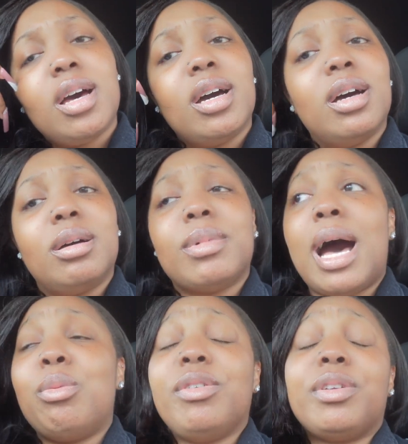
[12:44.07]
Um,
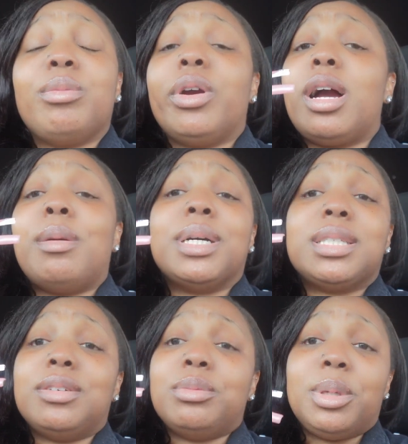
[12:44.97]
I wasn't gonna bring all my
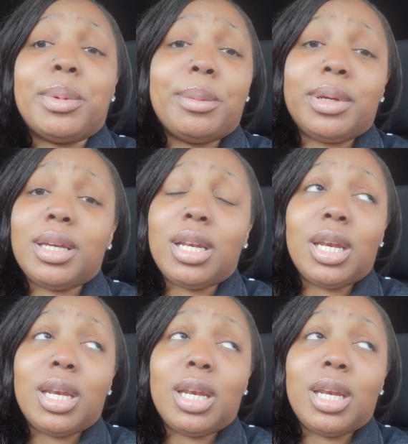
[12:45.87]
stuff with me, baby.